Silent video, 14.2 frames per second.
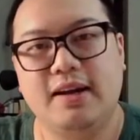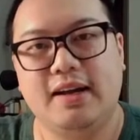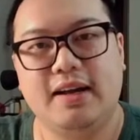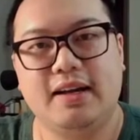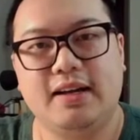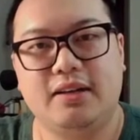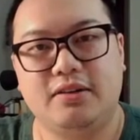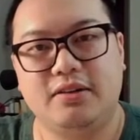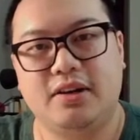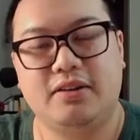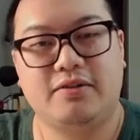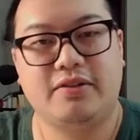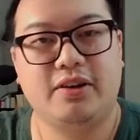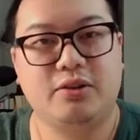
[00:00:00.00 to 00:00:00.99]
and you got
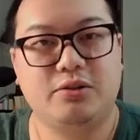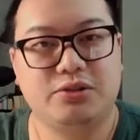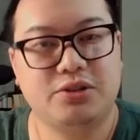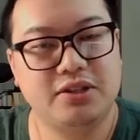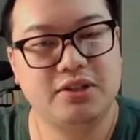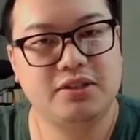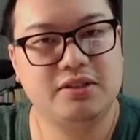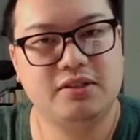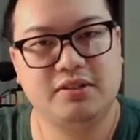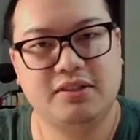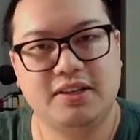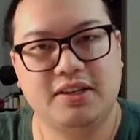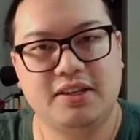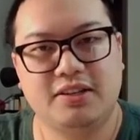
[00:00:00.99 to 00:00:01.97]
to follow trends,
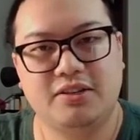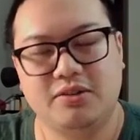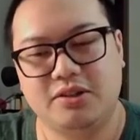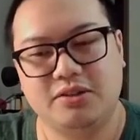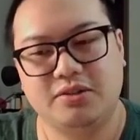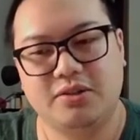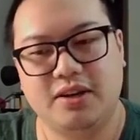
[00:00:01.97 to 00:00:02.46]
and you also